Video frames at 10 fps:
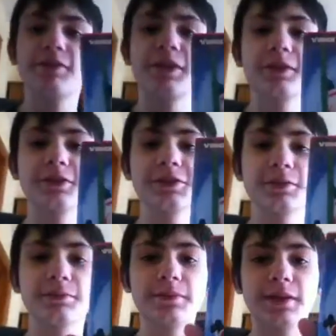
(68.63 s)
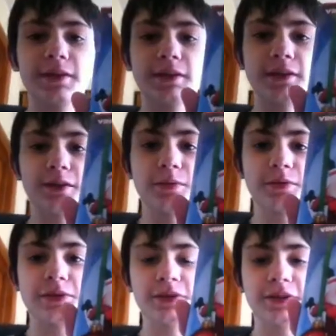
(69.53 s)
Fred Claus. Uh,
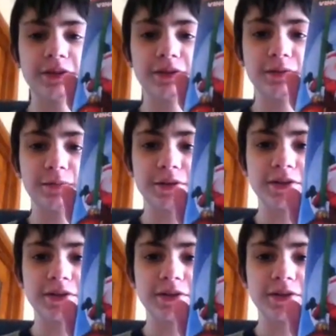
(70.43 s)
watched it last night with my